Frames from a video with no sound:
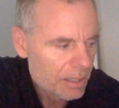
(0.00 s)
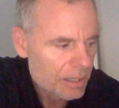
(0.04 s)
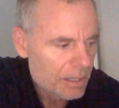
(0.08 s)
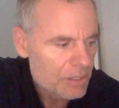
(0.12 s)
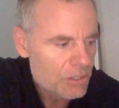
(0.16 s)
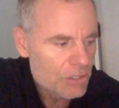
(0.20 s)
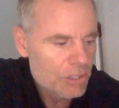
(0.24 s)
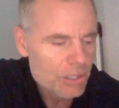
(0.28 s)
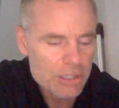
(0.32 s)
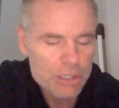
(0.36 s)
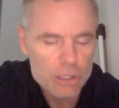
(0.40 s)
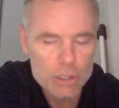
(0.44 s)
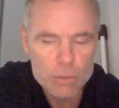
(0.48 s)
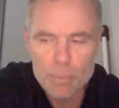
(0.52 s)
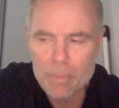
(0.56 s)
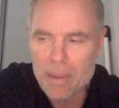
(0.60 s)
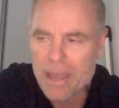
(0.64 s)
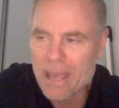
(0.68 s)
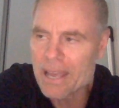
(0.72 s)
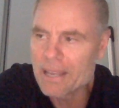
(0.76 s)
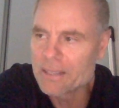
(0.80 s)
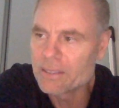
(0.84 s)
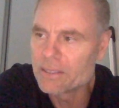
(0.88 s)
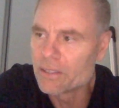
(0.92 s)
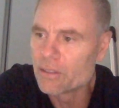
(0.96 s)
She
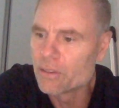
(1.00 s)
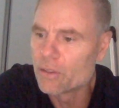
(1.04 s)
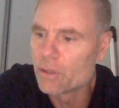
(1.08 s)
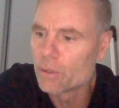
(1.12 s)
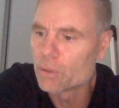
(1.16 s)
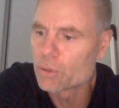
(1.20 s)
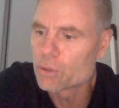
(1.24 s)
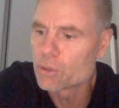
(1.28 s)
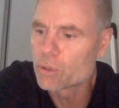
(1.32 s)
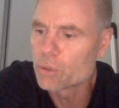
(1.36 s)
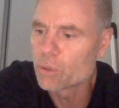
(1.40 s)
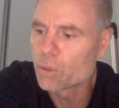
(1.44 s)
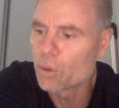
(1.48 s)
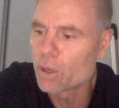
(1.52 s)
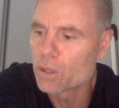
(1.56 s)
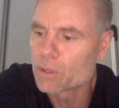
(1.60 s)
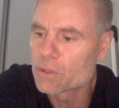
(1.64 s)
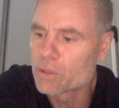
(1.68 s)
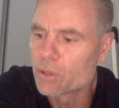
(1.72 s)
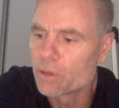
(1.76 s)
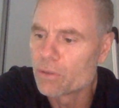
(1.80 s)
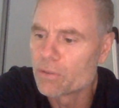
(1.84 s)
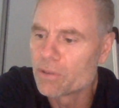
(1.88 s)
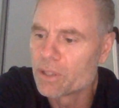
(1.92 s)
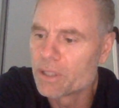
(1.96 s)
expanded those
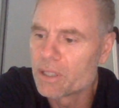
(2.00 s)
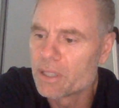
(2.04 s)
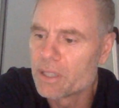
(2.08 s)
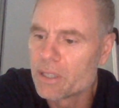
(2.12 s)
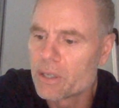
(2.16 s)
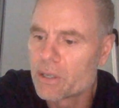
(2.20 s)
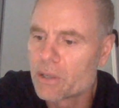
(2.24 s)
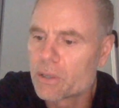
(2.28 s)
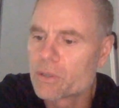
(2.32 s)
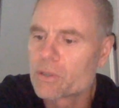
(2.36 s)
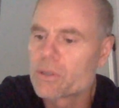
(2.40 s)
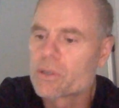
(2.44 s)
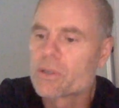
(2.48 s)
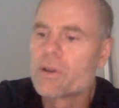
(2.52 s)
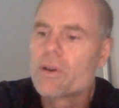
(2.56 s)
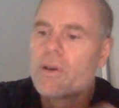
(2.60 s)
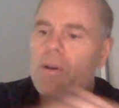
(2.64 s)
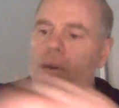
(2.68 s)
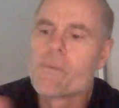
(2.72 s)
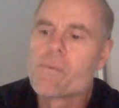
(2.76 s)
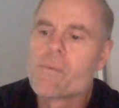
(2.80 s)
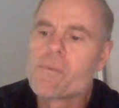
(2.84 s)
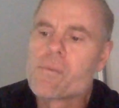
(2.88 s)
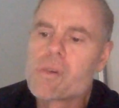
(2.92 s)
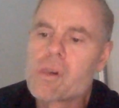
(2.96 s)
thoughts over the years
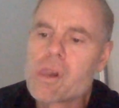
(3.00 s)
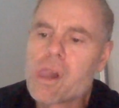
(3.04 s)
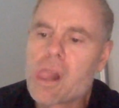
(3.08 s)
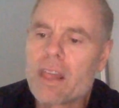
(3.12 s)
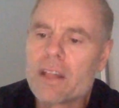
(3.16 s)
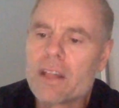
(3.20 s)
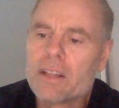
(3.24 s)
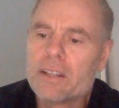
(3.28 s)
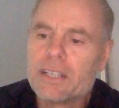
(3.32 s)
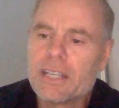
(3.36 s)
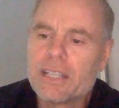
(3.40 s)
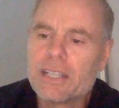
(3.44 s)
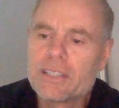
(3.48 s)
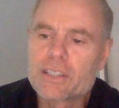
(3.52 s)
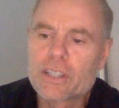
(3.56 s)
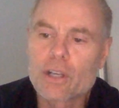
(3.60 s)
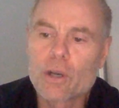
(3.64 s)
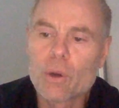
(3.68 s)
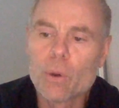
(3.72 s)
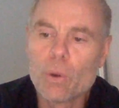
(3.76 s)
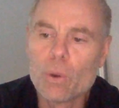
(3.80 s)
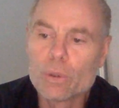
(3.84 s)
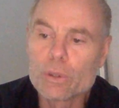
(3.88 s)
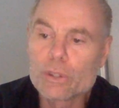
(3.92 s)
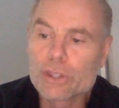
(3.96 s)
into
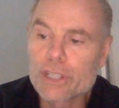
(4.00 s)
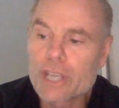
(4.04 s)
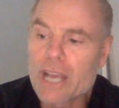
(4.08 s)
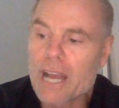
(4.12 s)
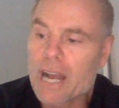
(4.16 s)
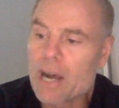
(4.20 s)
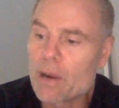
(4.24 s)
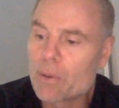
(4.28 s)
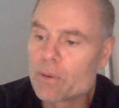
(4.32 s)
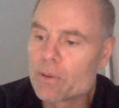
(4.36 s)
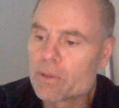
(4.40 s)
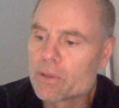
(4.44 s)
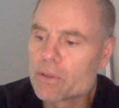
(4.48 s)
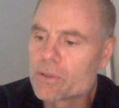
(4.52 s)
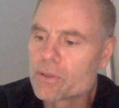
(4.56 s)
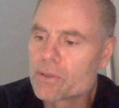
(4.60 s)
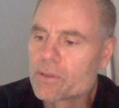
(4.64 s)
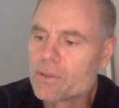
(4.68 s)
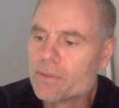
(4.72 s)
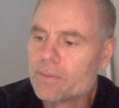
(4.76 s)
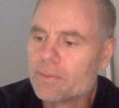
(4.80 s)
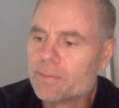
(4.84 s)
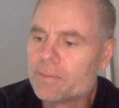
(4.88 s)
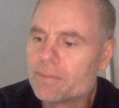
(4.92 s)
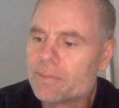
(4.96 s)
cold showers,
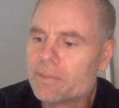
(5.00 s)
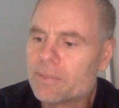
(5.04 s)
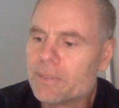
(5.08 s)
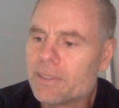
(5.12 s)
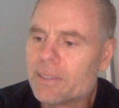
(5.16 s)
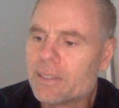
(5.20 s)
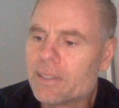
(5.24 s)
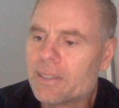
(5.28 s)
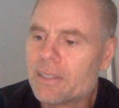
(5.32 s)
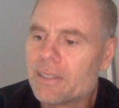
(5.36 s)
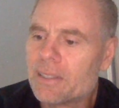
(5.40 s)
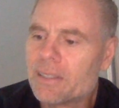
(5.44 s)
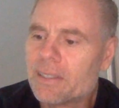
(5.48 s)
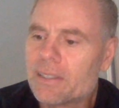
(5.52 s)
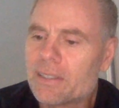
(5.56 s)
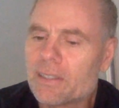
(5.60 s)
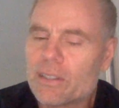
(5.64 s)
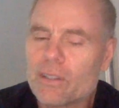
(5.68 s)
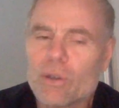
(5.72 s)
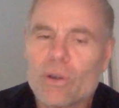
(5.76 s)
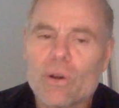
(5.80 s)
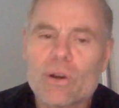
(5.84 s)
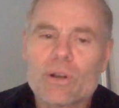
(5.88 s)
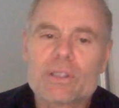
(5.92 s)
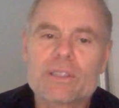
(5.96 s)

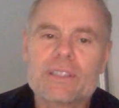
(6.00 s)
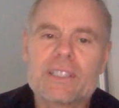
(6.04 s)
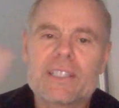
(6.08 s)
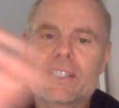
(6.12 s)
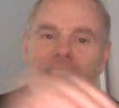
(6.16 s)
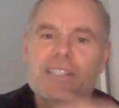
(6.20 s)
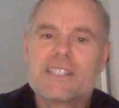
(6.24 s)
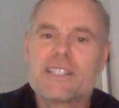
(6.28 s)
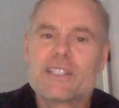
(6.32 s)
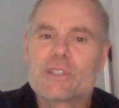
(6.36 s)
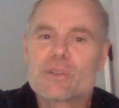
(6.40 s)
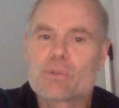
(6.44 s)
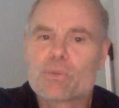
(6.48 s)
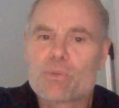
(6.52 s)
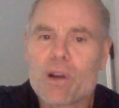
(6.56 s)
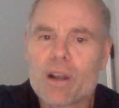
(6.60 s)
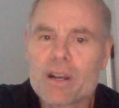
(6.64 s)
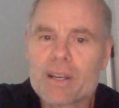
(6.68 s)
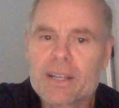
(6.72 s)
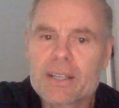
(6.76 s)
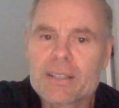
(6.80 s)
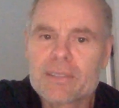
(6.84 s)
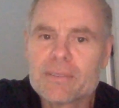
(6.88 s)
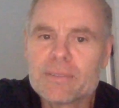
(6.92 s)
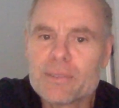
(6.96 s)
long distance
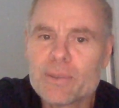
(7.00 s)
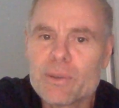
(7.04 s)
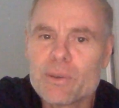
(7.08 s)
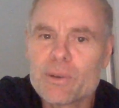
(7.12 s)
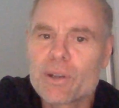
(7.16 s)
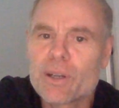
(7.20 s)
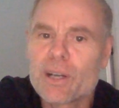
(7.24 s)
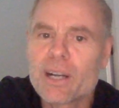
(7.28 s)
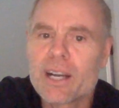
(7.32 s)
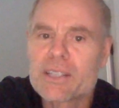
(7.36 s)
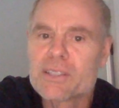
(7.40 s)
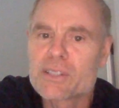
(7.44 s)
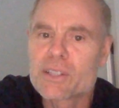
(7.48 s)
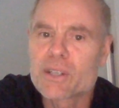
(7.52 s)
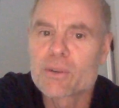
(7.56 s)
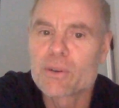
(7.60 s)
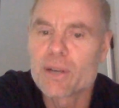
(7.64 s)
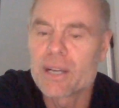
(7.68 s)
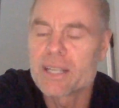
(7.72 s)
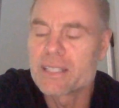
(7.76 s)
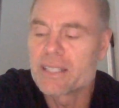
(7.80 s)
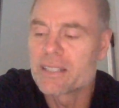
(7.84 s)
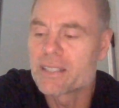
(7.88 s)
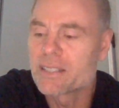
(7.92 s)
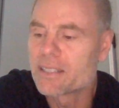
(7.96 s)
running, all kinds of
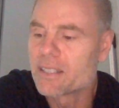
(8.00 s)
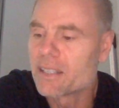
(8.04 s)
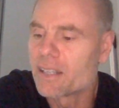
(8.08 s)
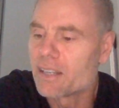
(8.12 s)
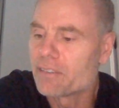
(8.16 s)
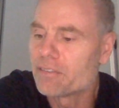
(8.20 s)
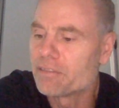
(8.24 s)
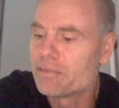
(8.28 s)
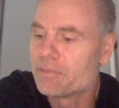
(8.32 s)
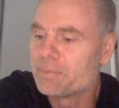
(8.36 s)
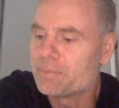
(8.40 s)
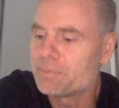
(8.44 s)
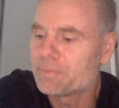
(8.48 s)
crazy stuff.